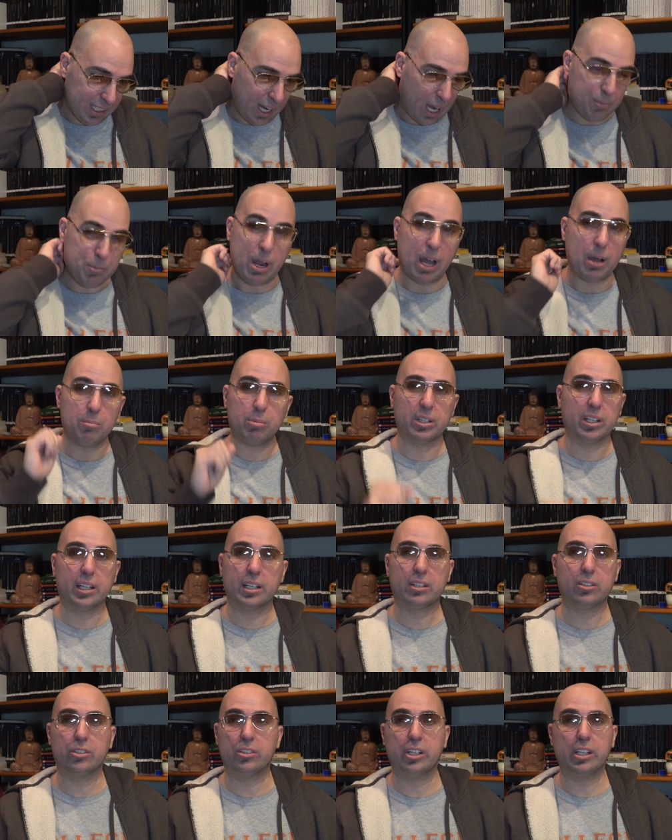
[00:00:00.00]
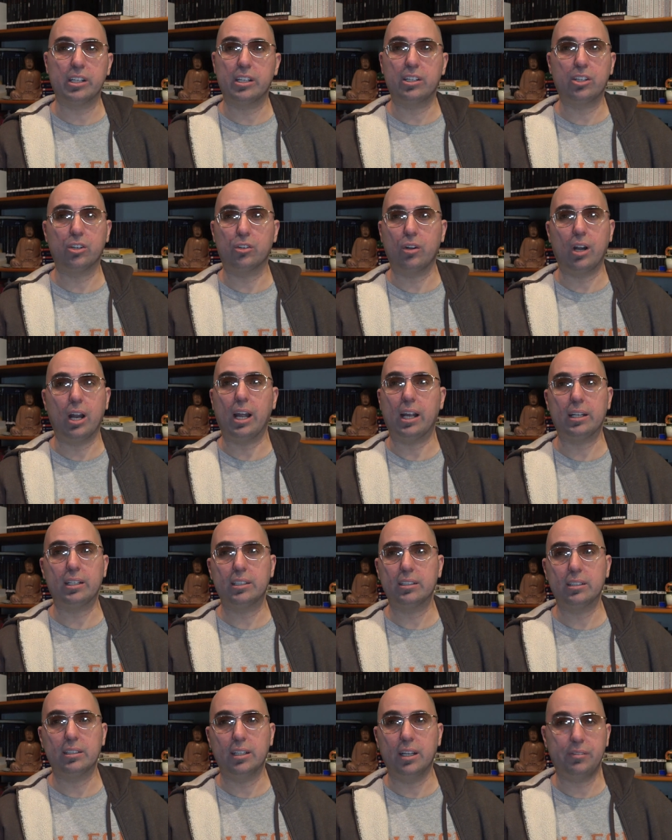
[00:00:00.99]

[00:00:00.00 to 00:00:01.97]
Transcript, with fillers: I'm not politically correct.